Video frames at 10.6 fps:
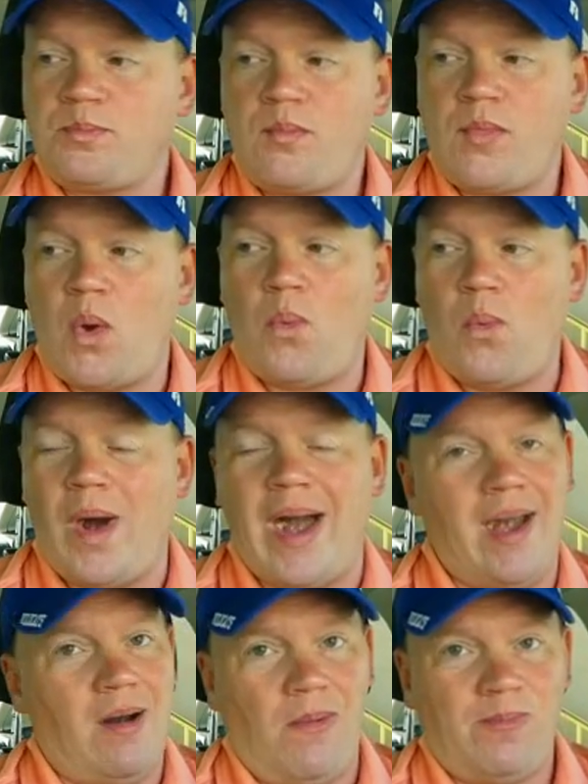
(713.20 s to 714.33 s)
Wow.
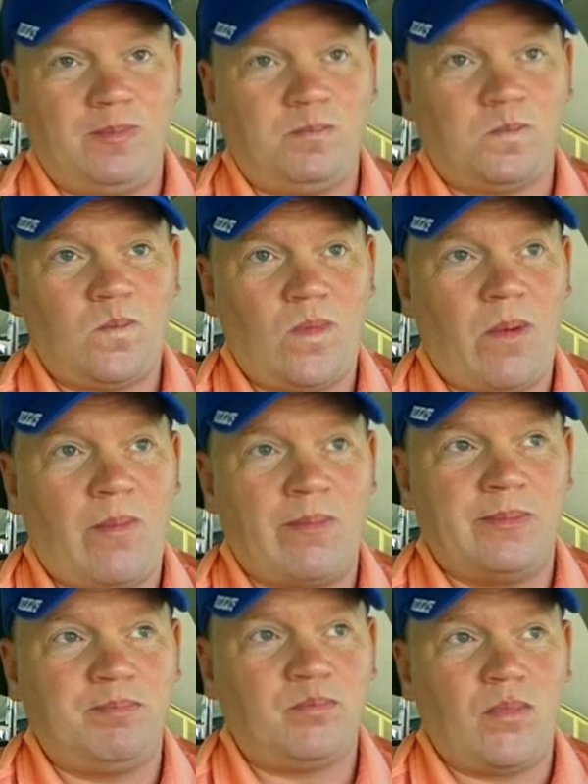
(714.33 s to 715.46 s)

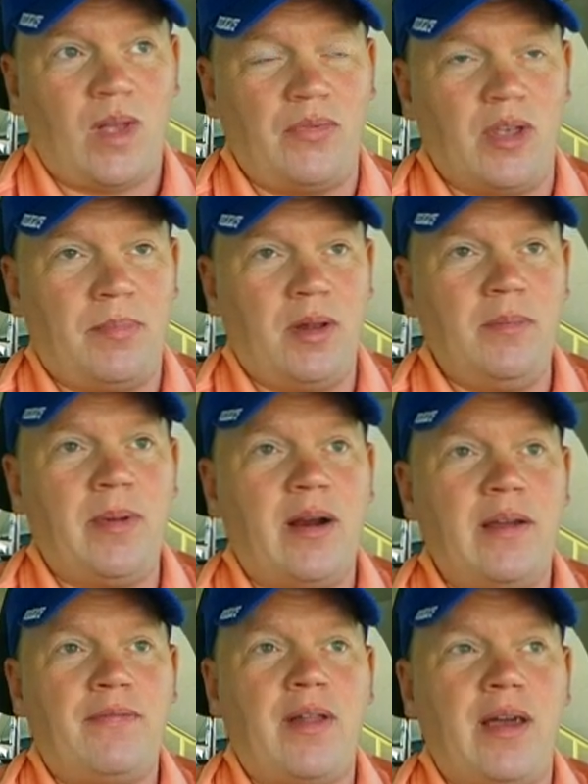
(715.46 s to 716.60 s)
The blueberry
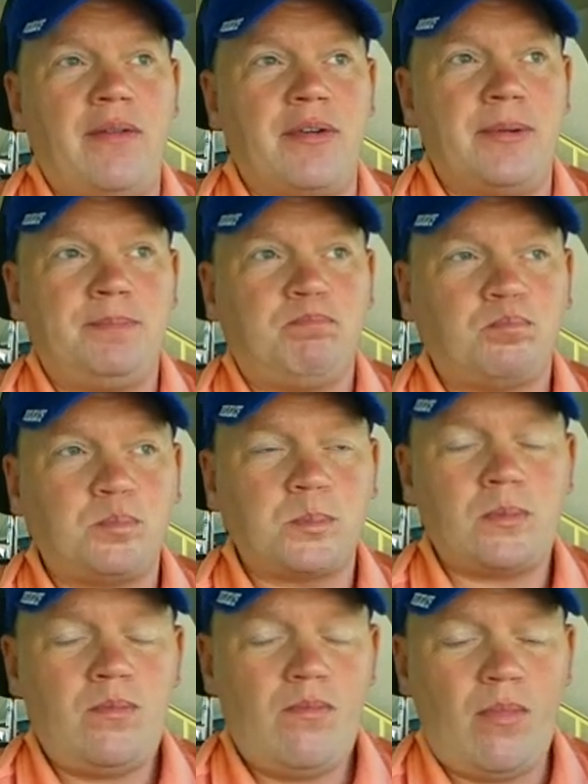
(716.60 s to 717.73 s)
flavor
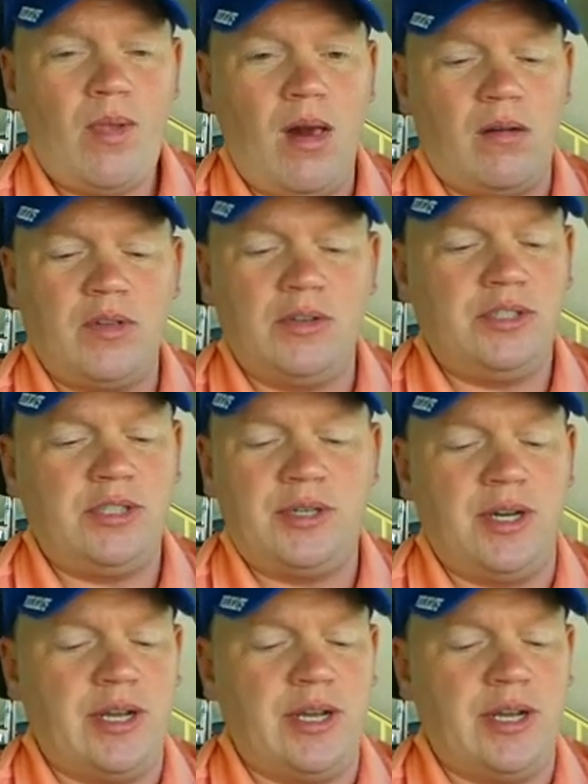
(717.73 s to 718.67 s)
on those Cheerios,